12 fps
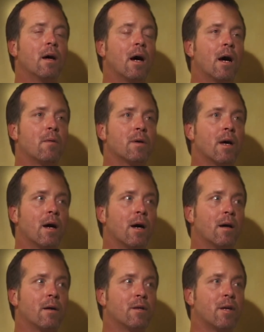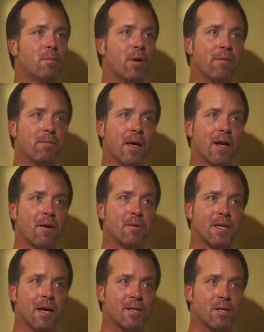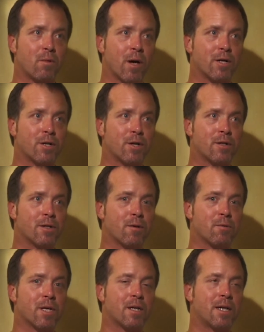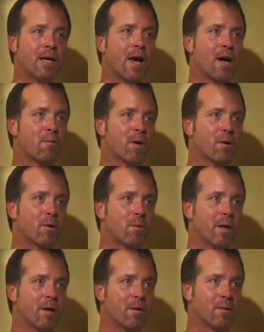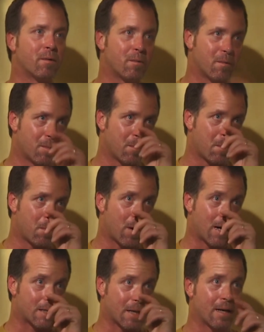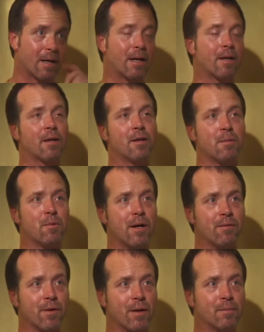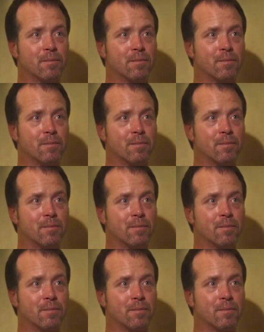I uh, debriefed me, and I was asked questions. There was a TAC reel to reel present in the debriefing,